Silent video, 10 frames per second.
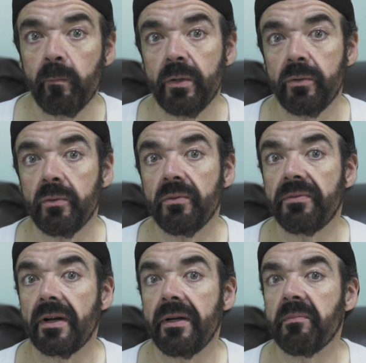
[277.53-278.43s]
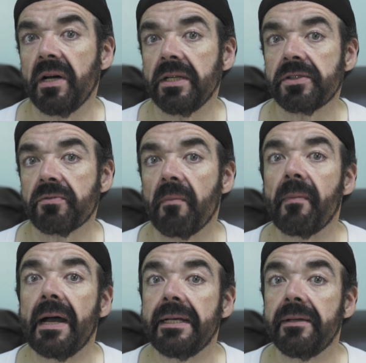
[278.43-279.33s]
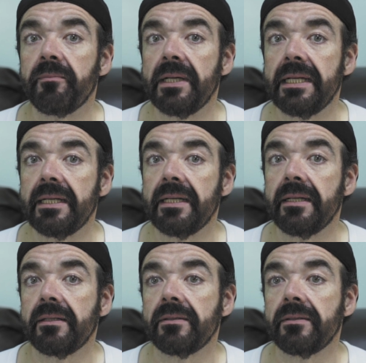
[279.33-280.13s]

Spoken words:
who very much reminded me,